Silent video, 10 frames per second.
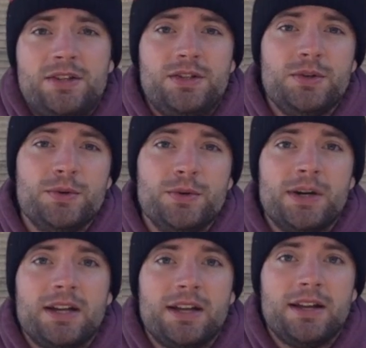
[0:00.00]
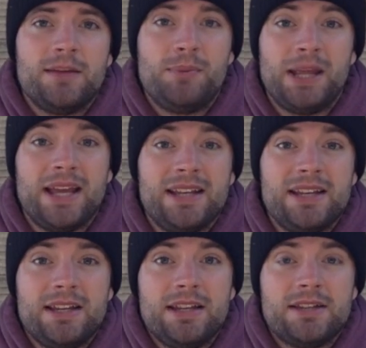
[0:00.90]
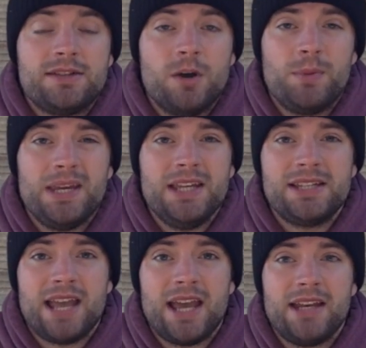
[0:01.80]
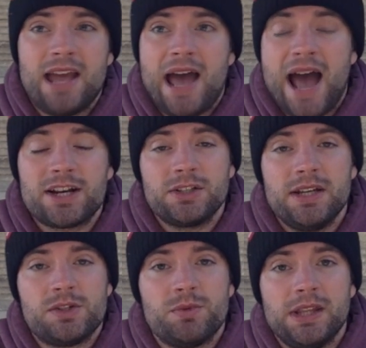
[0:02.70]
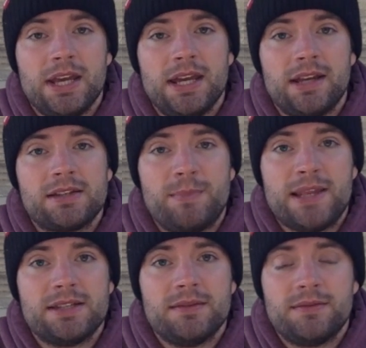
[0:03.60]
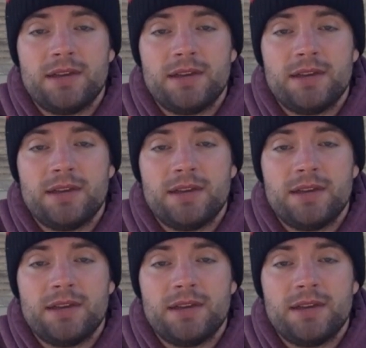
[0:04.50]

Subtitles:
to plant snow peas, and actually it's really inexpensive,